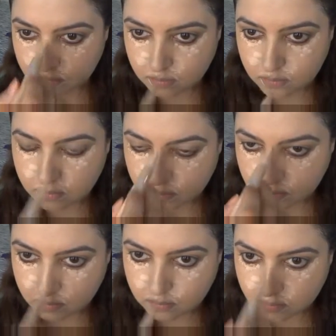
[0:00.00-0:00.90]
So the
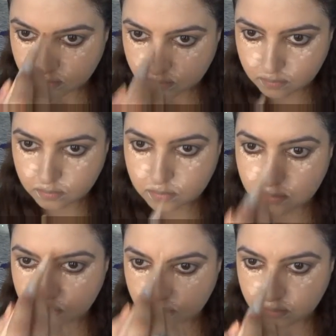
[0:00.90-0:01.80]
shade that I'm
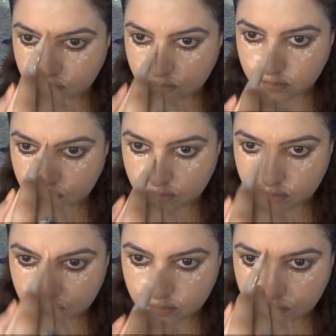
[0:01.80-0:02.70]
using on my
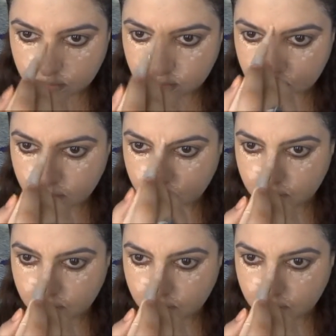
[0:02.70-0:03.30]
face is Buff